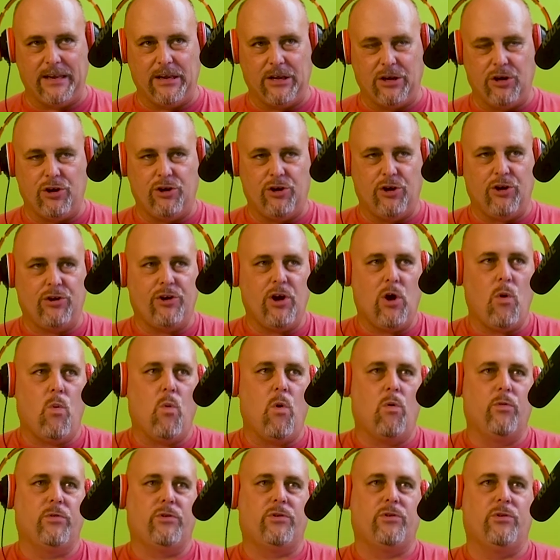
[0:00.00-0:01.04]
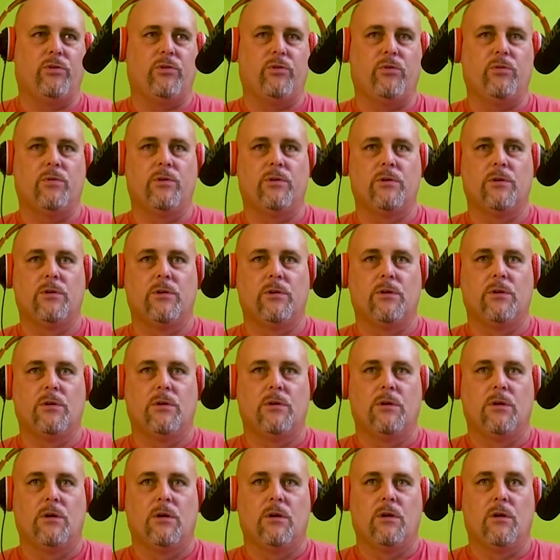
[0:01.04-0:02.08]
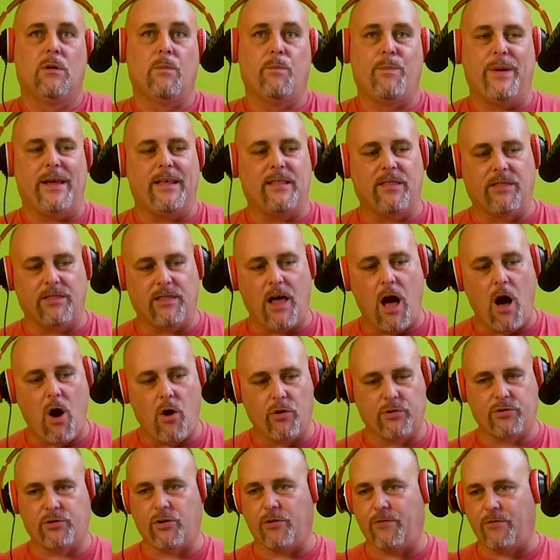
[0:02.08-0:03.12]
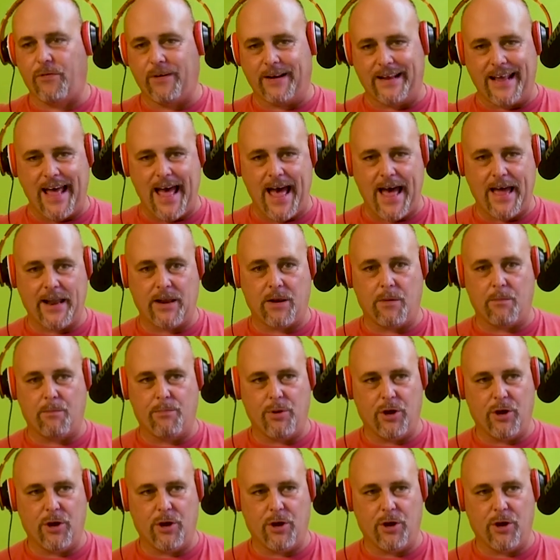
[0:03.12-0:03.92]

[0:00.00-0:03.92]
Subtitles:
you don't want to be lost or forgotten,